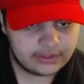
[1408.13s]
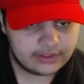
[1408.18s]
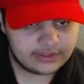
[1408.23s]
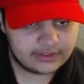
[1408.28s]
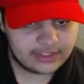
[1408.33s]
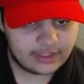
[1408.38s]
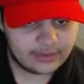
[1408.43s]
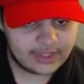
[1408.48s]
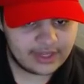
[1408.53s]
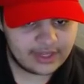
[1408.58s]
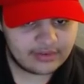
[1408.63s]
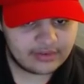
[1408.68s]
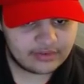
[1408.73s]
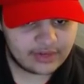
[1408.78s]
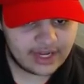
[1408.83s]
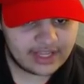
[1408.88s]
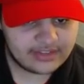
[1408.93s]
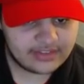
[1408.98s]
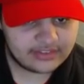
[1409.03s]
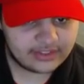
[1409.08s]
Now we have
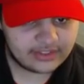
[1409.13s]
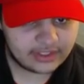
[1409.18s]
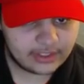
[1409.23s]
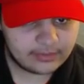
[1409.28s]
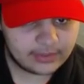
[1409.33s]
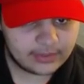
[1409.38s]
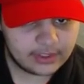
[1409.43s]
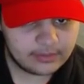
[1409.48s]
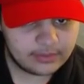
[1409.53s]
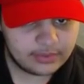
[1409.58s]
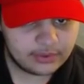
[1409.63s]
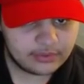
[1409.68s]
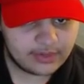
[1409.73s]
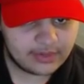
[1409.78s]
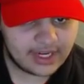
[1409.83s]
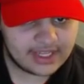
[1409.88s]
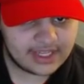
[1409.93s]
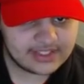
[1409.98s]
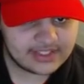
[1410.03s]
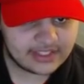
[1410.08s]
Rising. I'm going to put
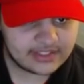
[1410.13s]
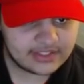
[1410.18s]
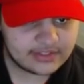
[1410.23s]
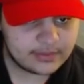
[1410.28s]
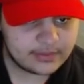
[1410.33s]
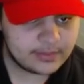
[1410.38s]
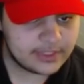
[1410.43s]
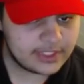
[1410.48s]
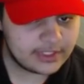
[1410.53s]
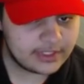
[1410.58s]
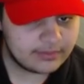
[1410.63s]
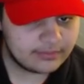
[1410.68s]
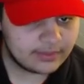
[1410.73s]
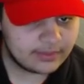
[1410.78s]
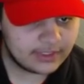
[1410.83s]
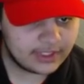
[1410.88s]
Rising as a B.